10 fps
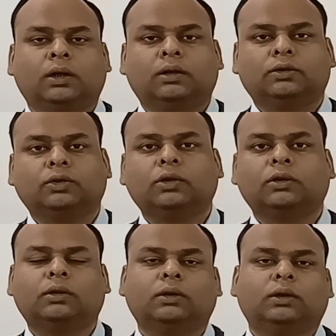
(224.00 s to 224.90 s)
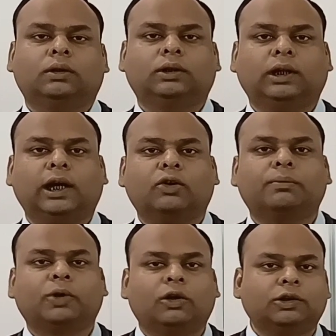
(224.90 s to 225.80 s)
So, the lac
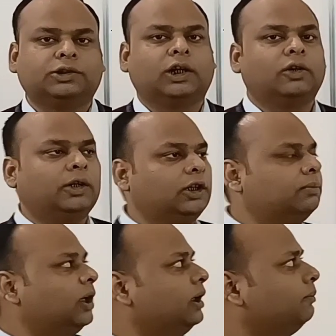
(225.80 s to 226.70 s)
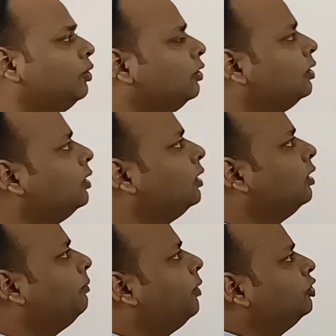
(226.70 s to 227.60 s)
operon is regulated by both
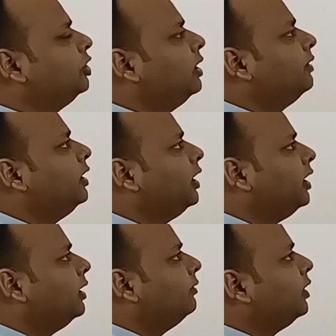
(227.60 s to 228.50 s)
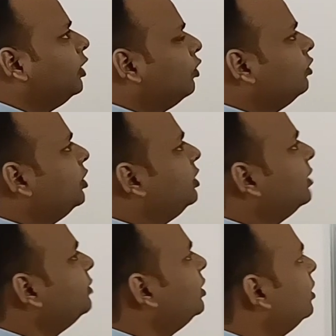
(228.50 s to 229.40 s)
positive and negative control
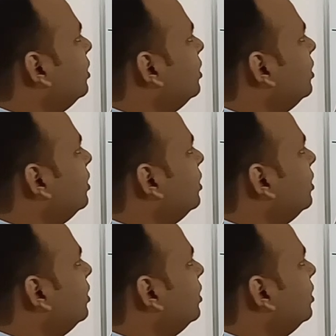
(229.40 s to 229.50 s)
systems.